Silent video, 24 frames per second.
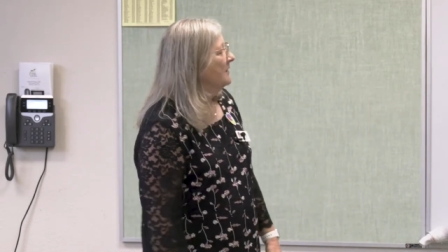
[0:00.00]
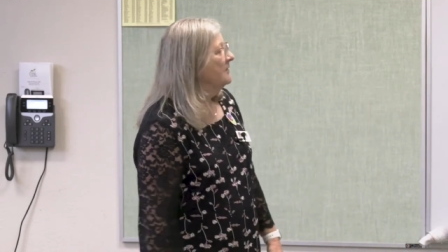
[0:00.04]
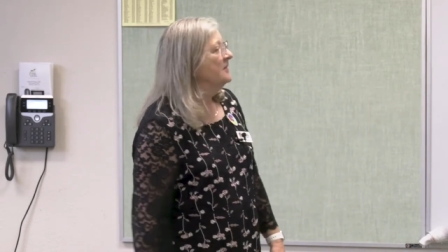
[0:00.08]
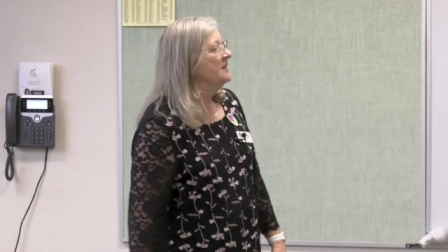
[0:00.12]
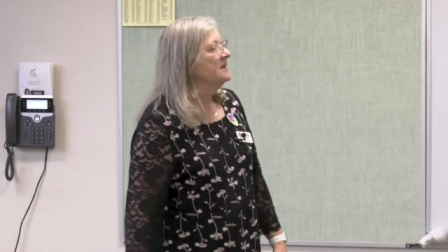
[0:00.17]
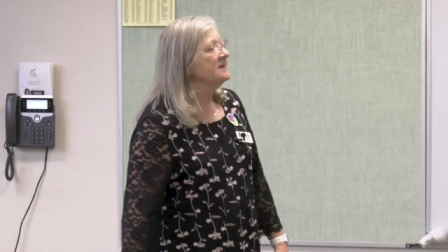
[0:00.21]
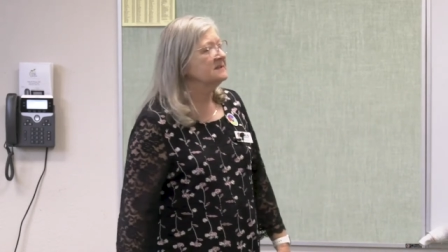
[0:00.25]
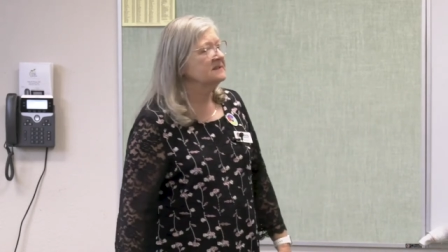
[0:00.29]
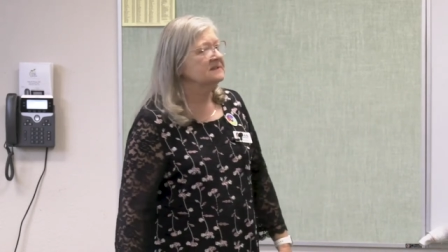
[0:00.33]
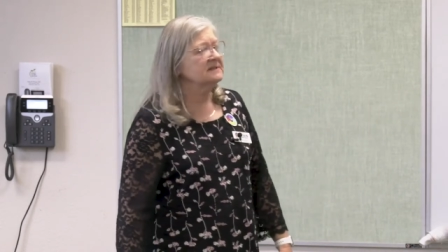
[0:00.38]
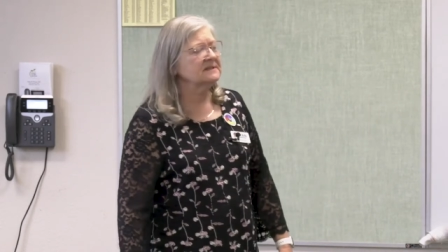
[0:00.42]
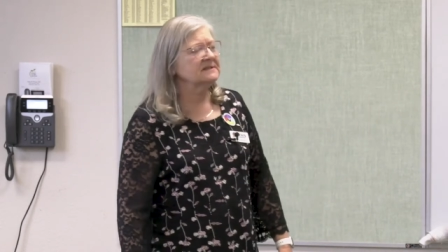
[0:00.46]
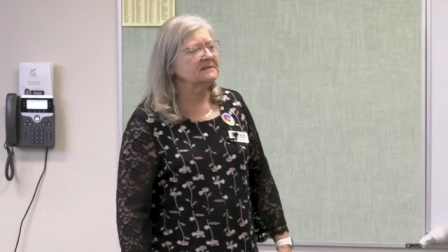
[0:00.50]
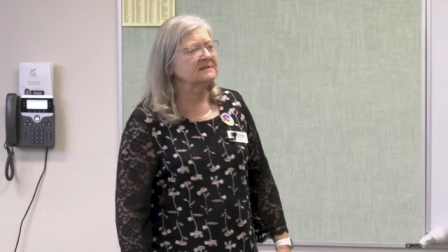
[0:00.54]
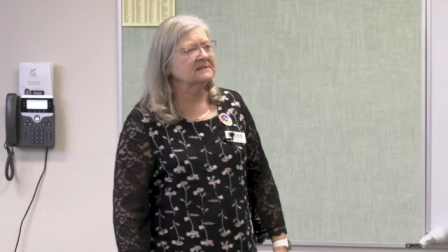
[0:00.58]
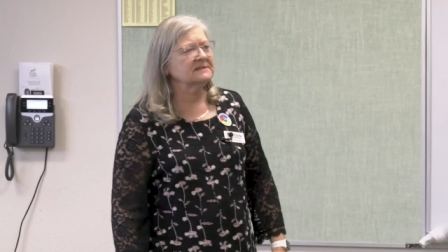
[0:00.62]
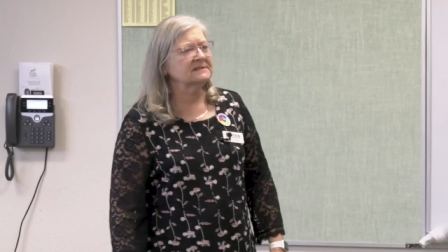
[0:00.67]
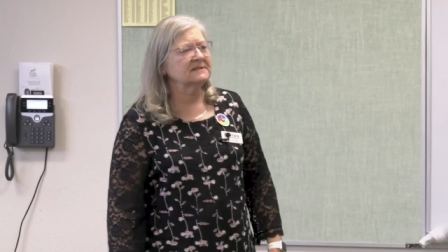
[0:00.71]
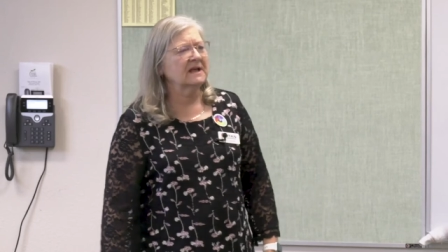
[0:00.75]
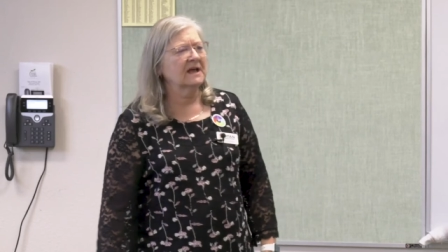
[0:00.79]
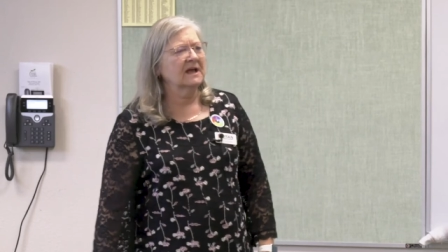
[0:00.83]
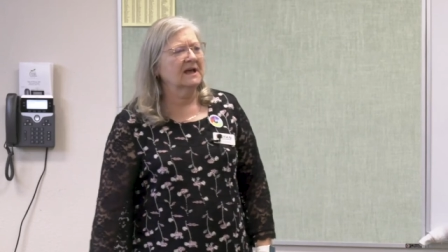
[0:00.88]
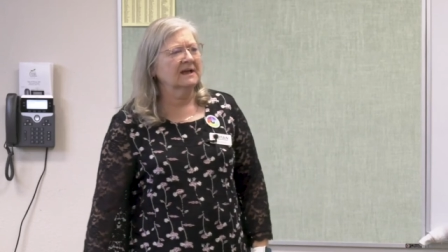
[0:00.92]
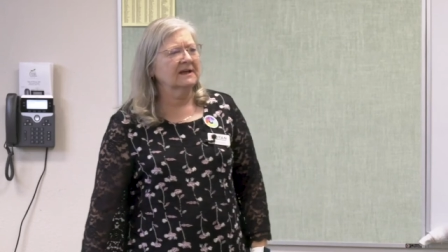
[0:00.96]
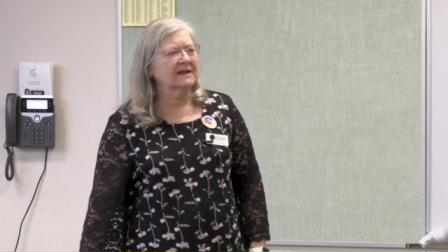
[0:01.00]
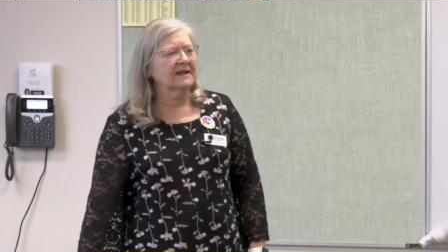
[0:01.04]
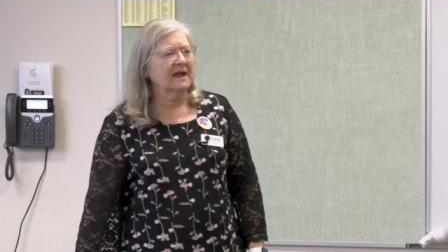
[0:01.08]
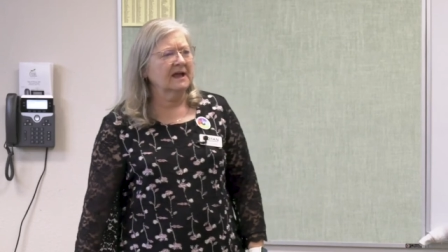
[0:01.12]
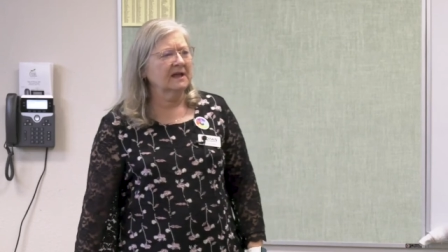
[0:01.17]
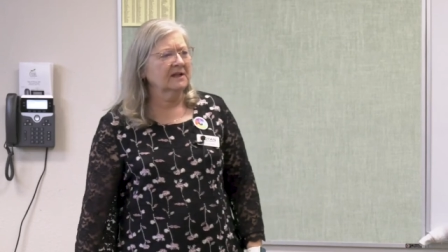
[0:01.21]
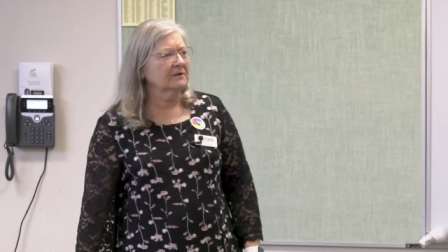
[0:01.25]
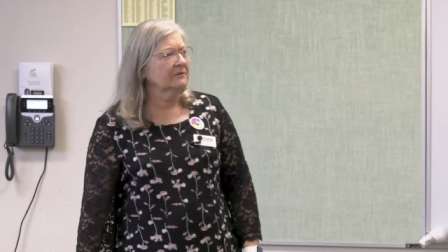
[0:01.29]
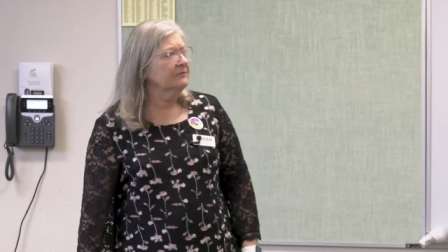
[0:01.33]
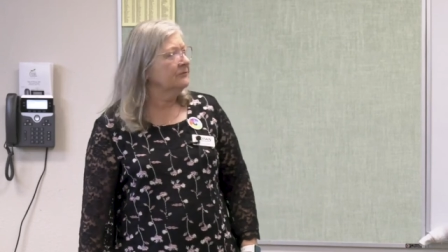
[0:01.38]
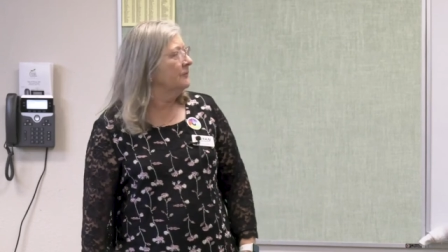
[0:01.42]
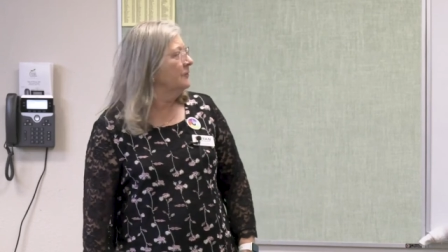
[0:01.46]
This is uh,
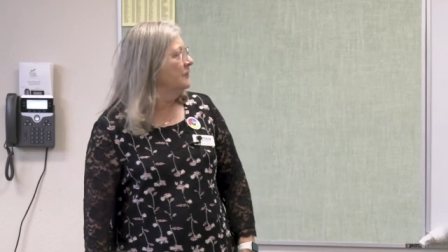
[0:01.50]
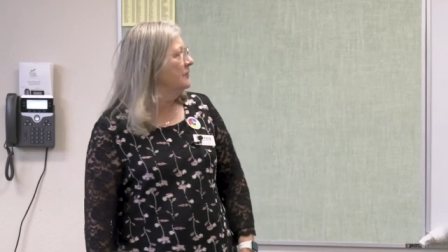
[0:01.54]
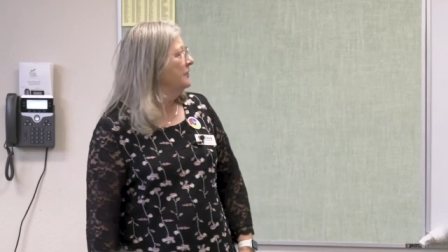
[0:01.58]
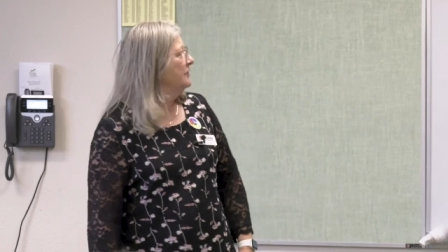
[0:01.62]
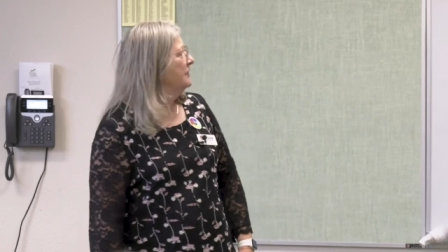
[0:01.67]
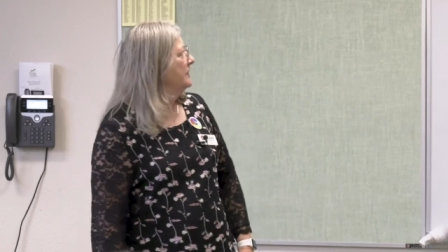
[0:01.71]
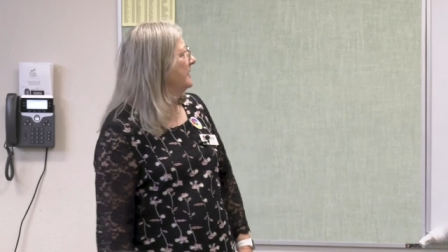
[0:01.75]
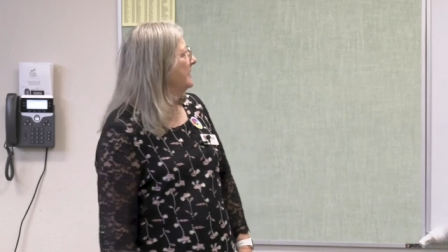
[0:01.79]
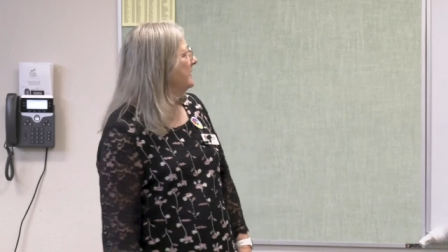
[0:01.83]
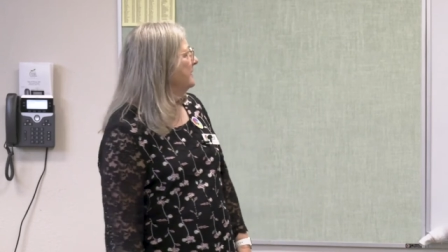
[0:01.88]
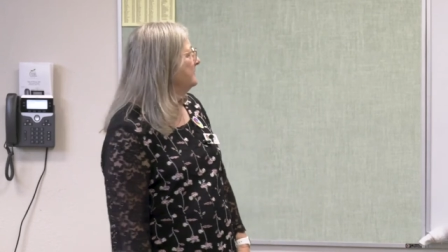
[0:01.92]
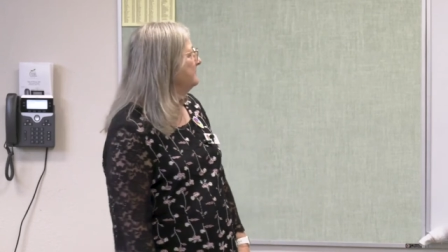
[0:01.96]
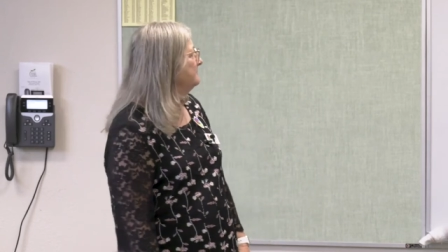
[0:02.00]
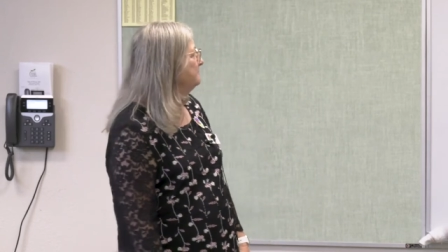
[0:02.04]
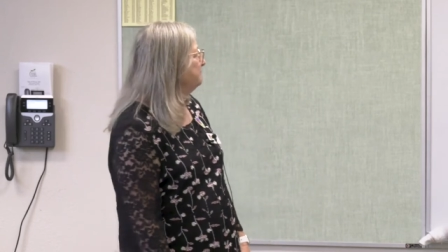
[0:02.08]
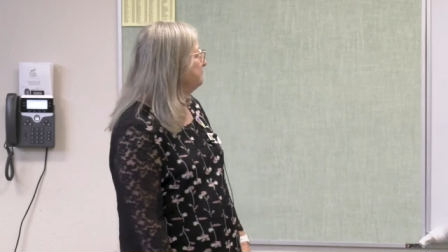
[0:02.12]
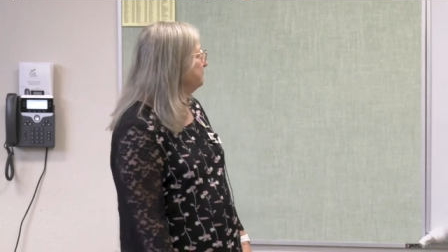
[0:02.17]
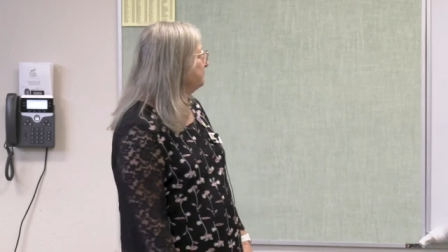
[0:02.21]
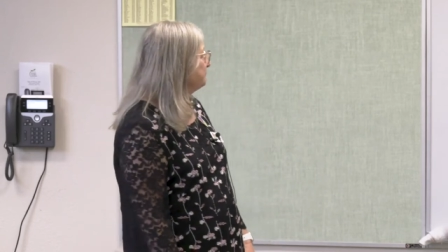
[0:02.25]
California